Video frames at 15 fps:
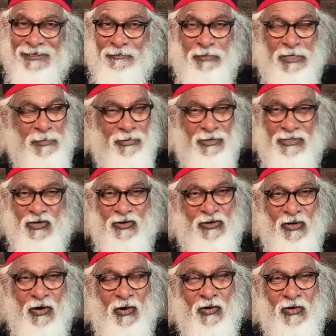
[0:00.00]
people you
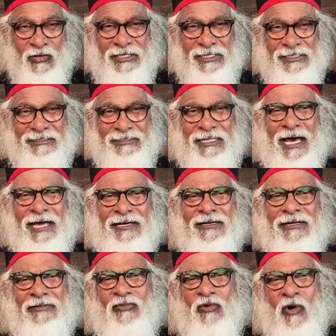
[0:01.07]
know that
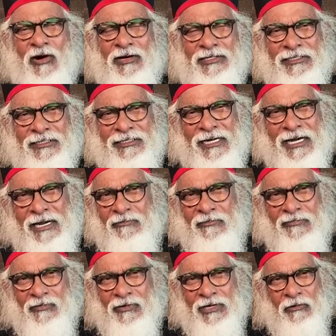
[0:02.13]
walked and lived
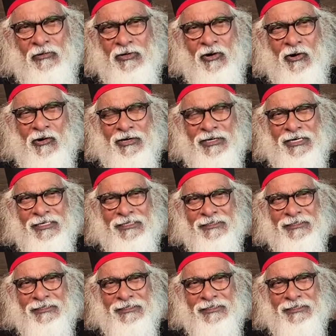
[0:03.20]
for our Lord,